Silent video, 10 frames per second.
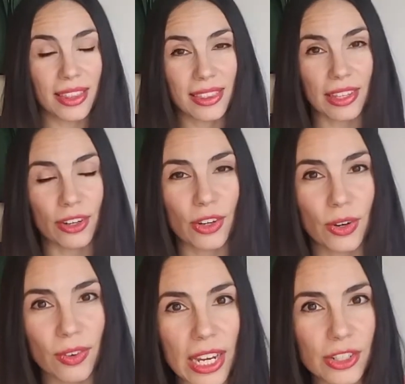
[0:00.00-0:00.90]
They're
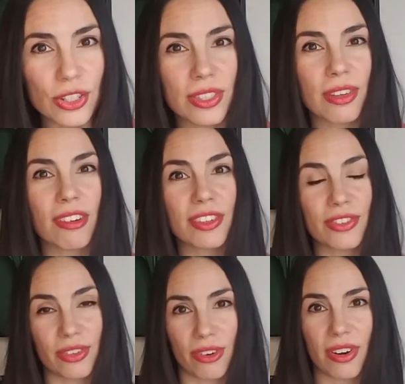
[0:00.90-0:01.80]
courageous, they're
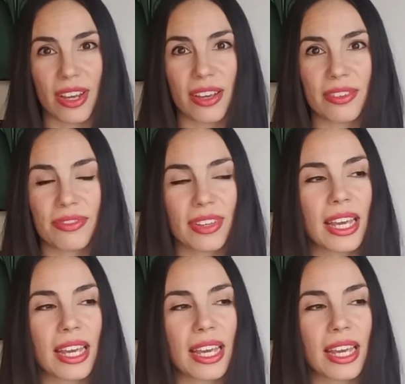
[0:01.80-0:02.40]
assertive.